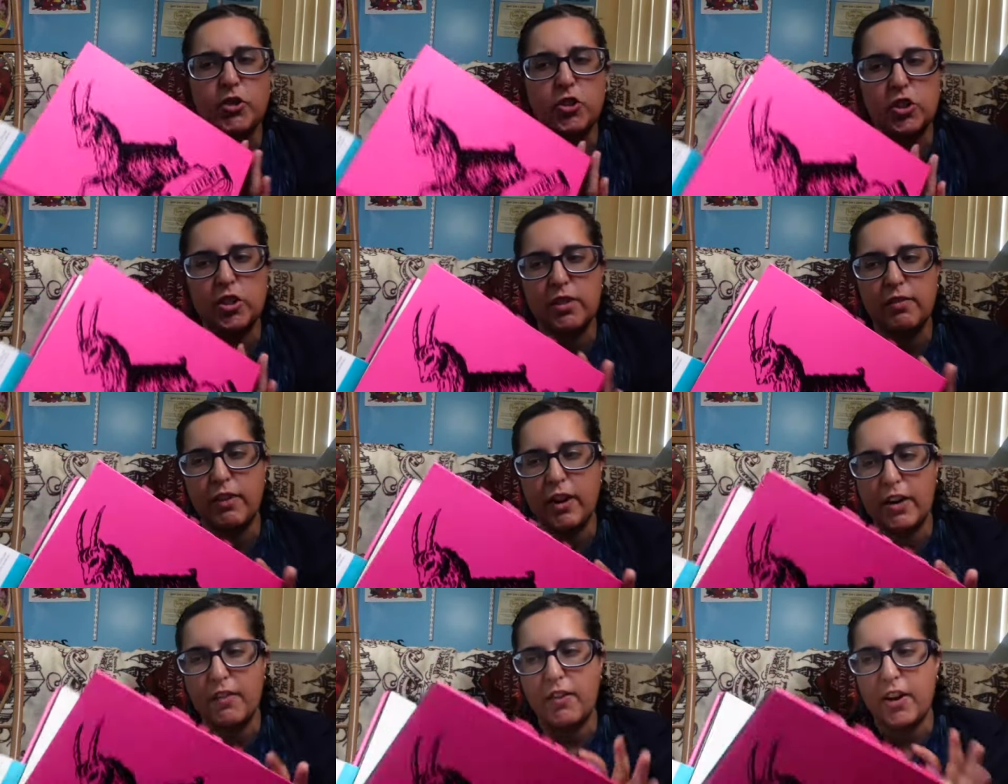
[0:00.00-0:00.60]
It's just a
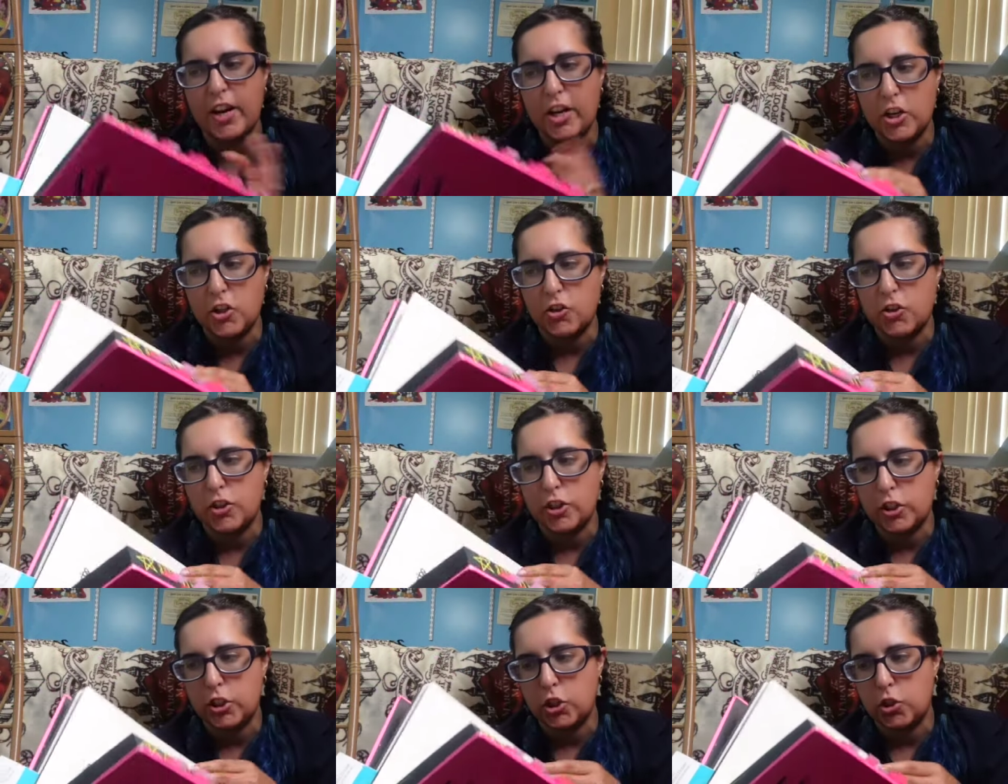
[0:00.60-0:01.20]
very, very
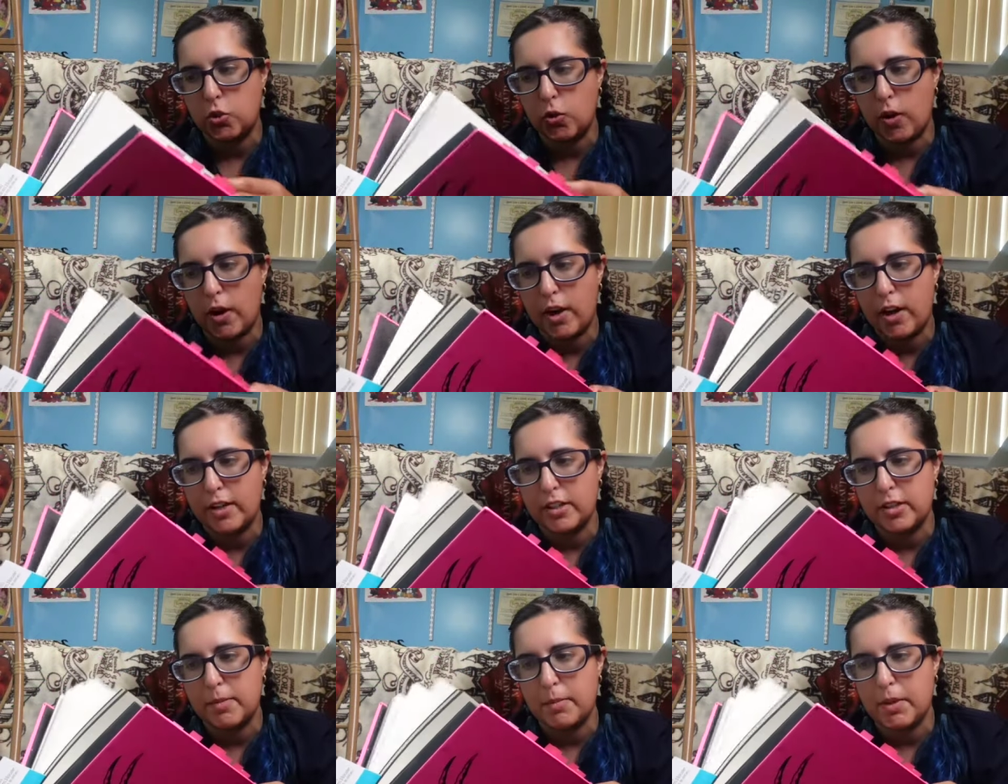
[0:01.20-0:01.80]
interesting story.
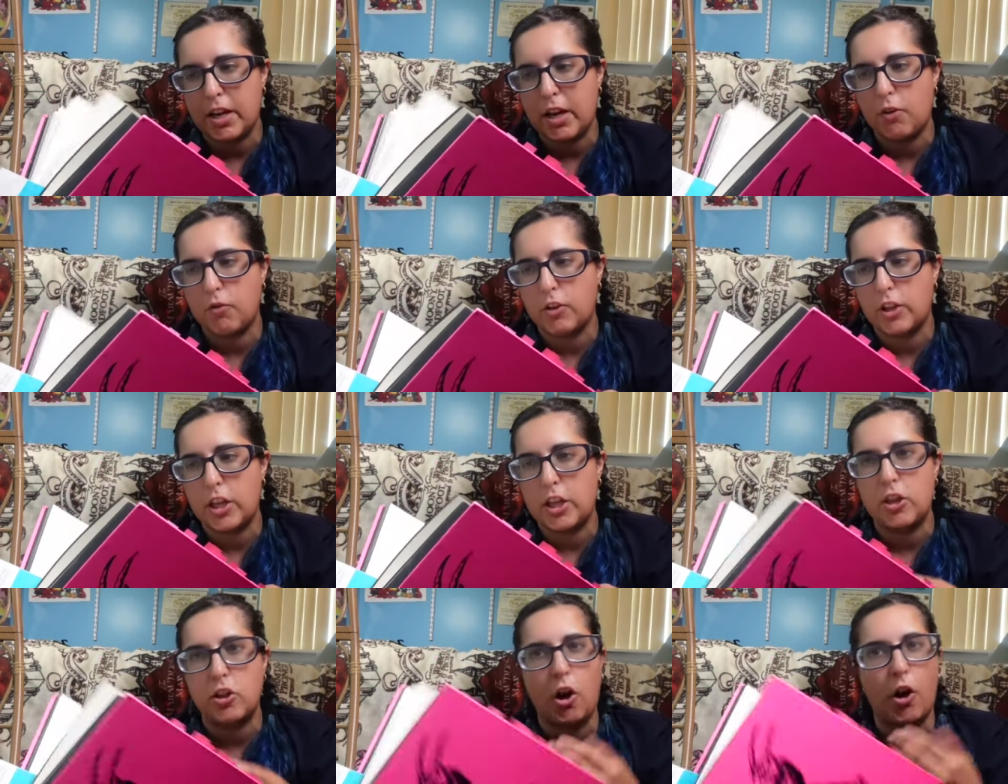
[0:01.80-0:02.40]
Not something I
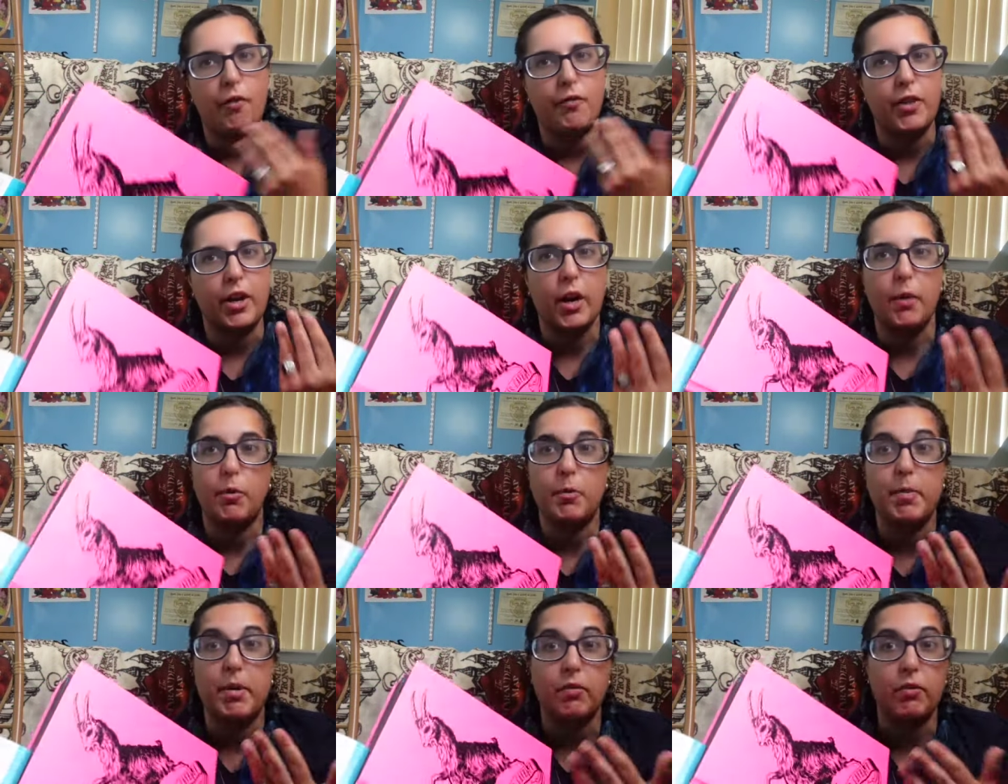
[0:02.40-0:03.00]
really thought that I
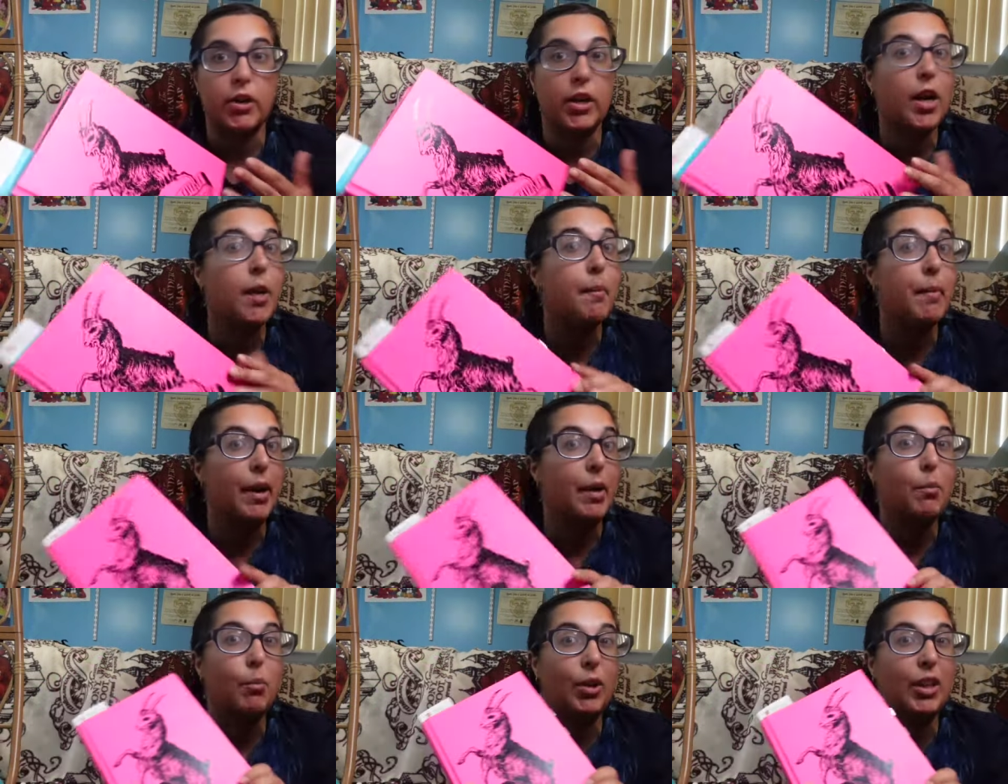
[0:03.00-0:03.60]
would be reading,
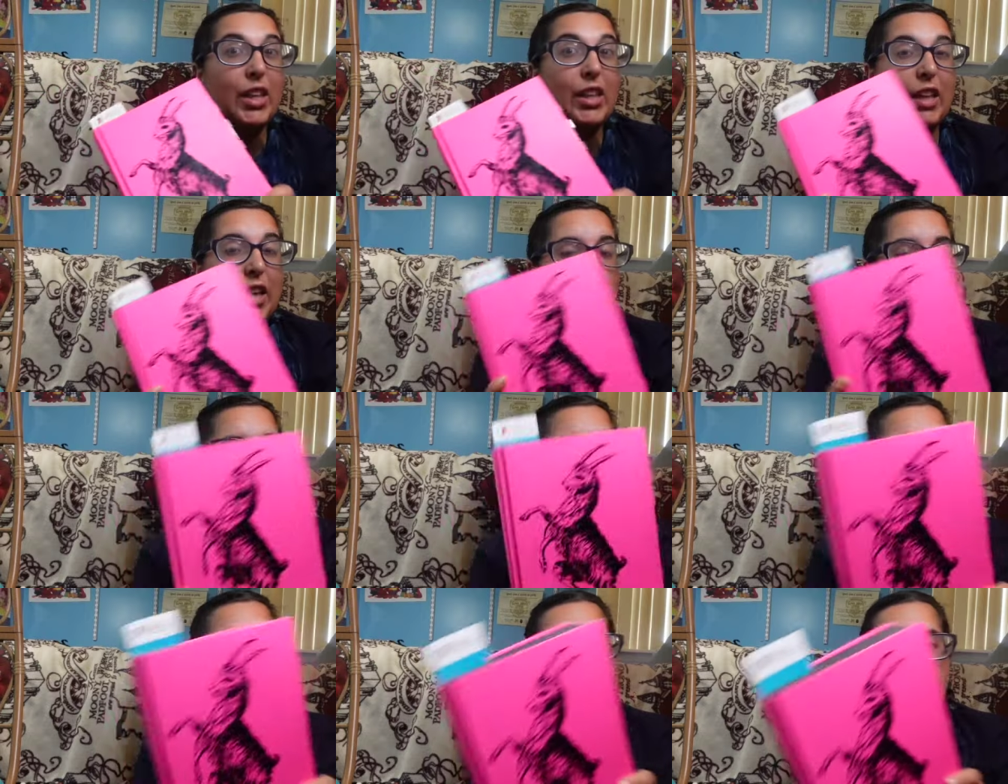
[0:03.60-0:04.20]
but I'm really
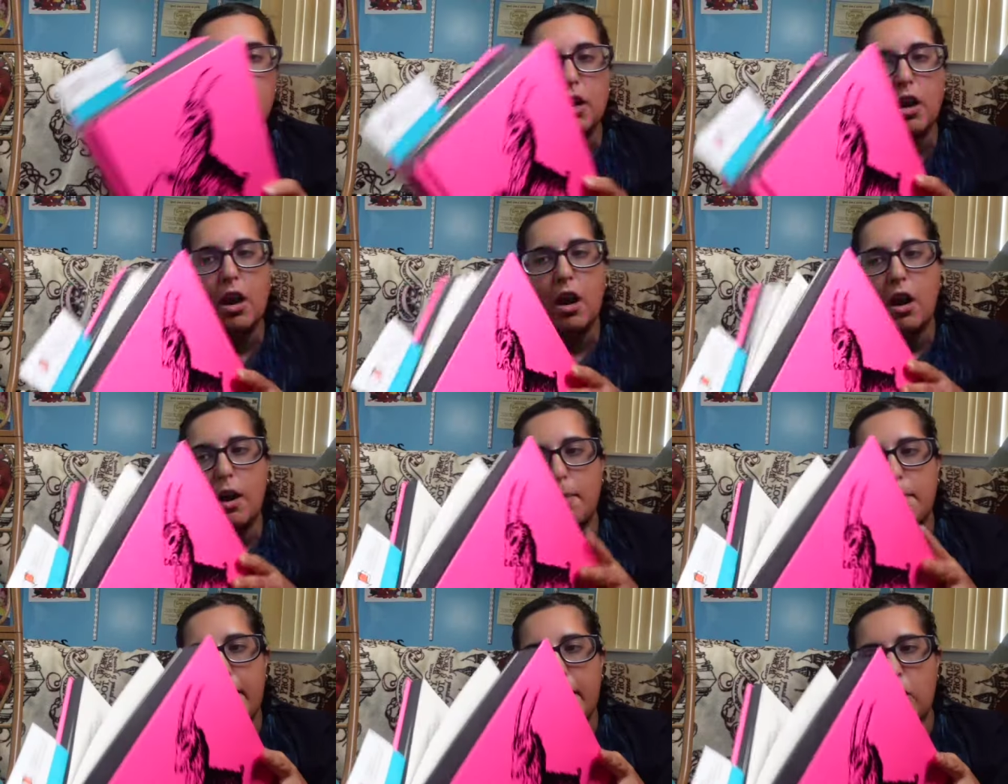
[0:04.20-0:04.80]
liking it.
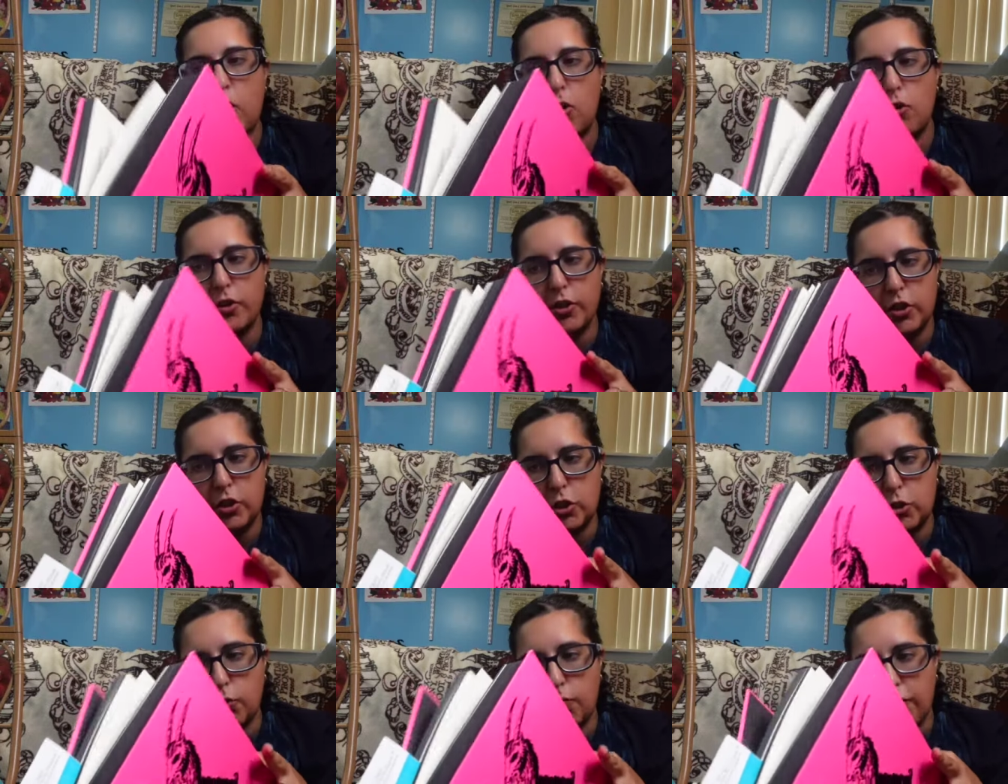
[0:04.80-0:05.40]
My goal
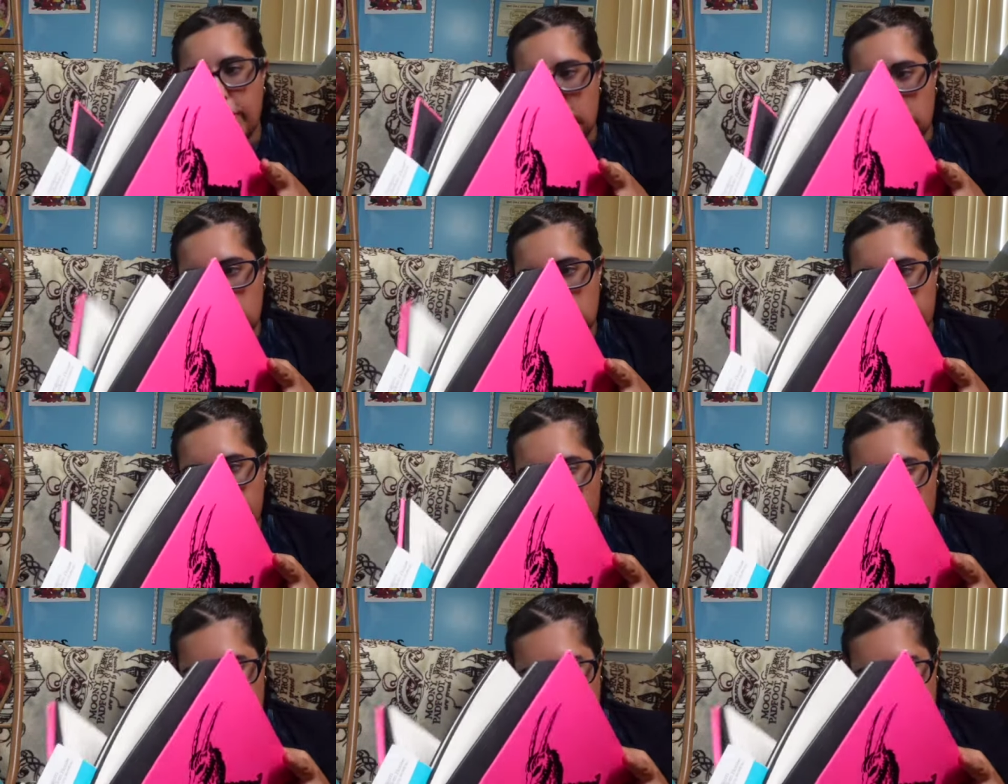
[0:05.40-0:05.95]
is to finish this book